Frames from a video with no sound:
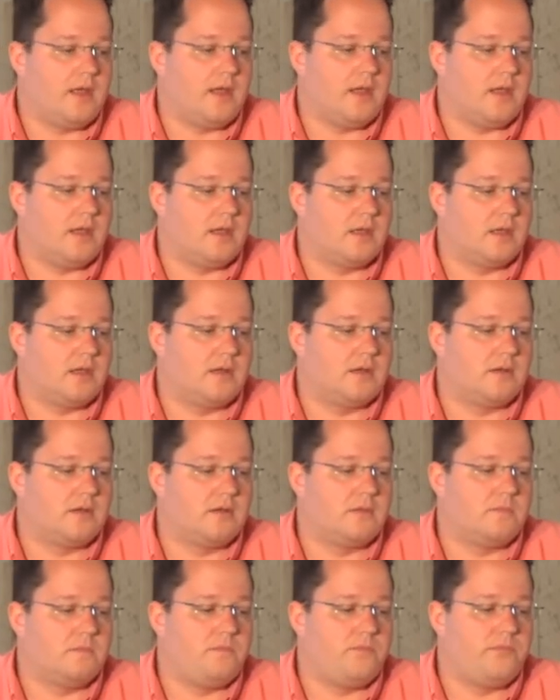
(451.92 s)

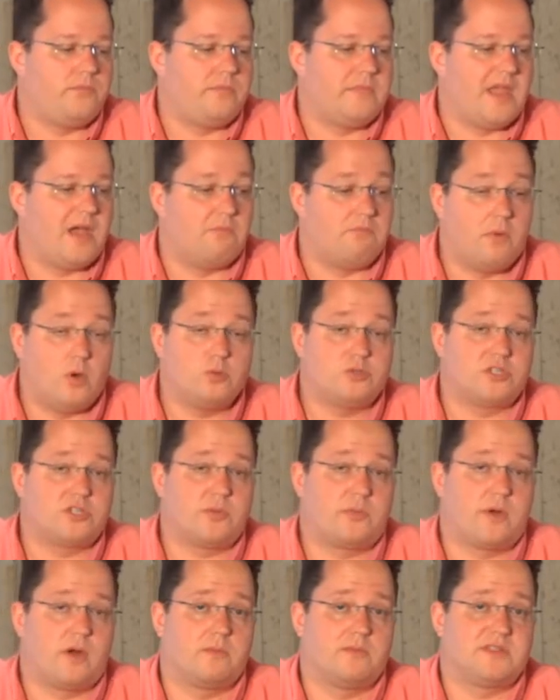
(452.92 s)
And now most
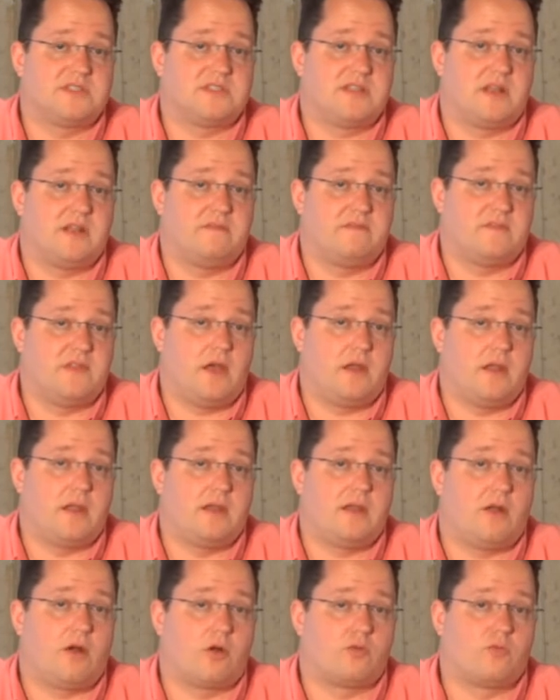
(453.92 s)
departments that have done
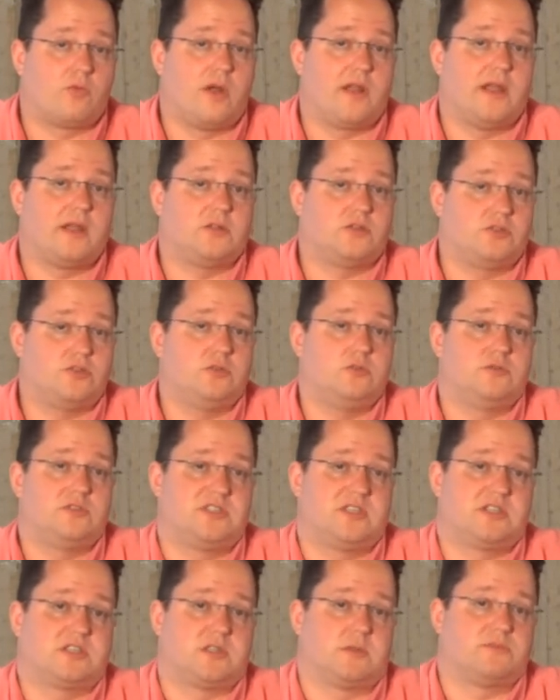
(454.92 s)
it are running 2
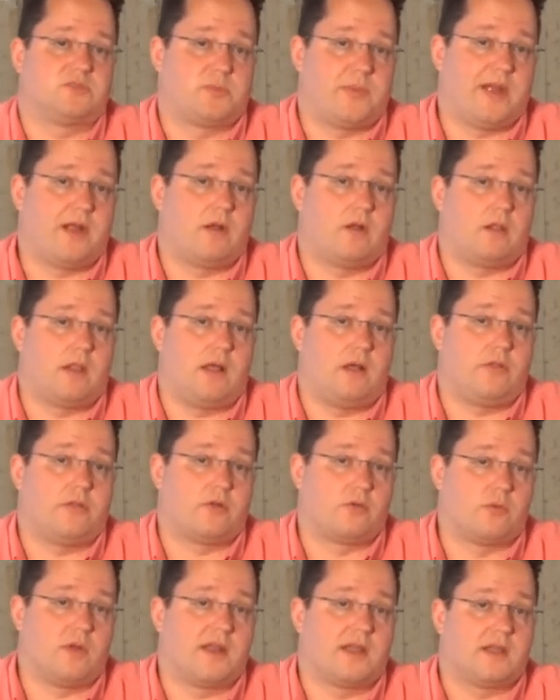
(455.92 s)
systems parallel.
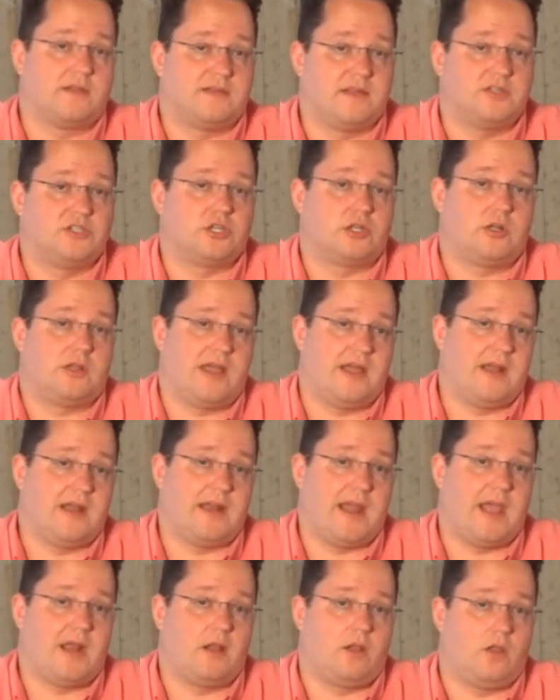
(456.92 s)
They're running a digital and
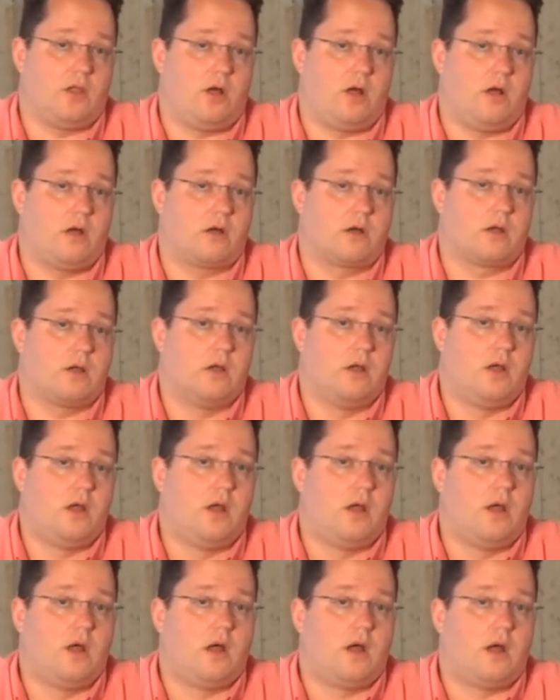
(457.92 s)
an analog.
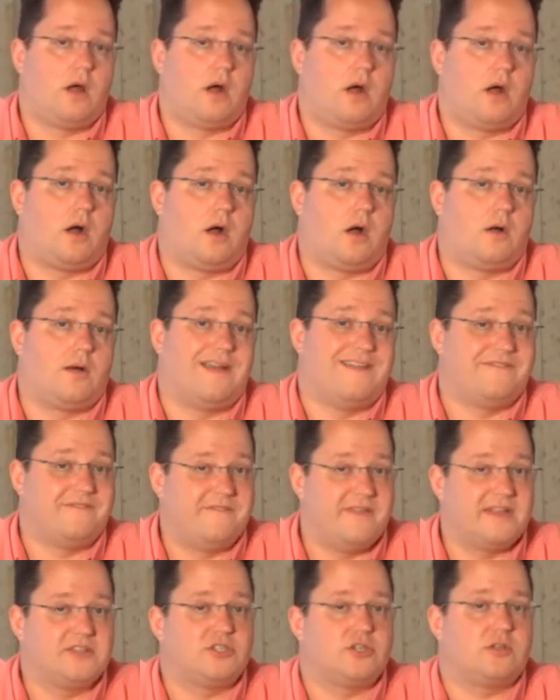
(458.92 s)

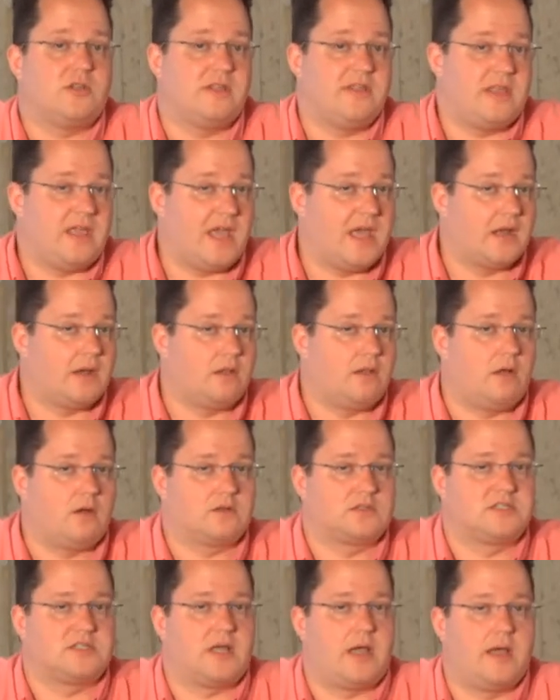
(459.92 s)
Eventually, the
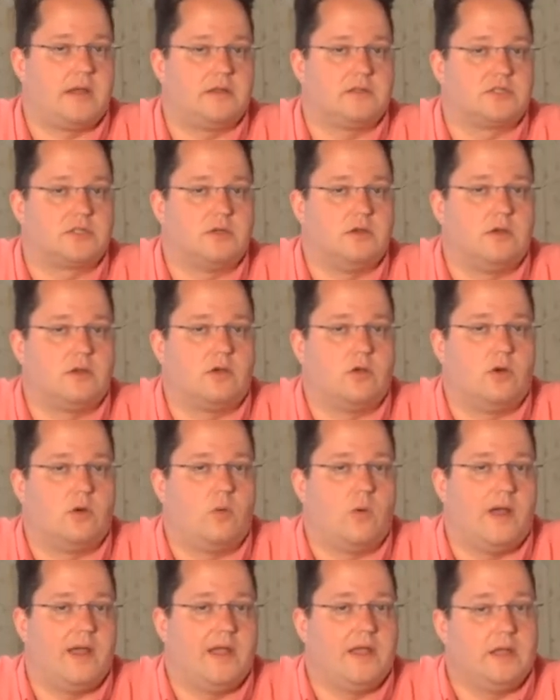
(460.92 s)
analog side is going to go
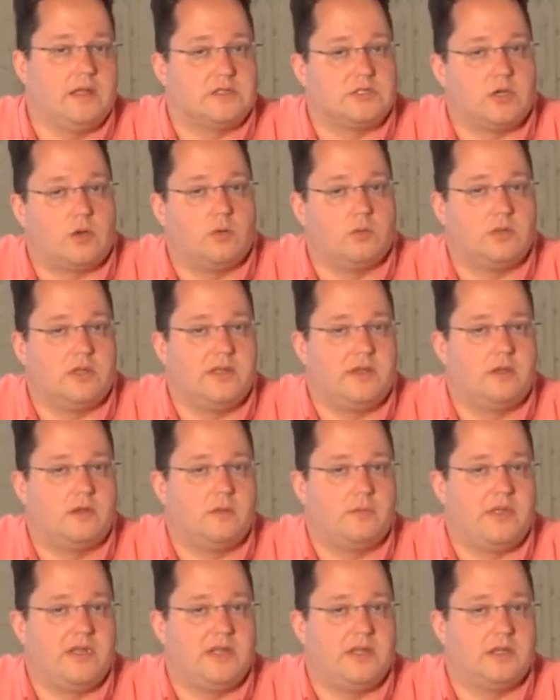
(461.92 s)
away. It's only going
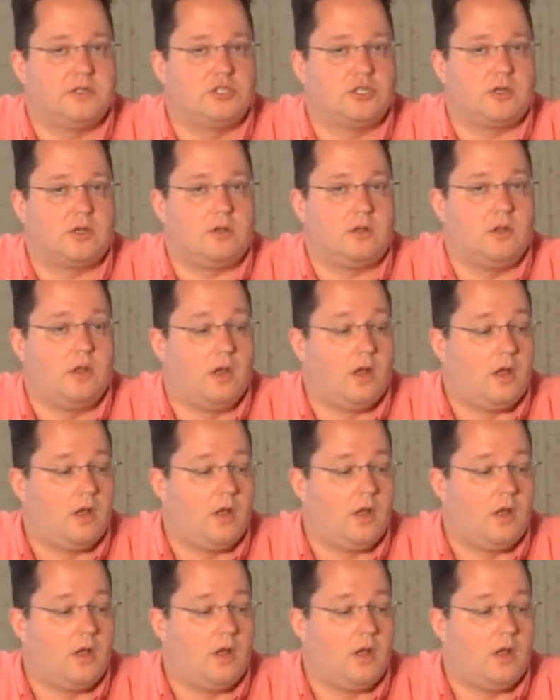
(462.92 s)
to be digital.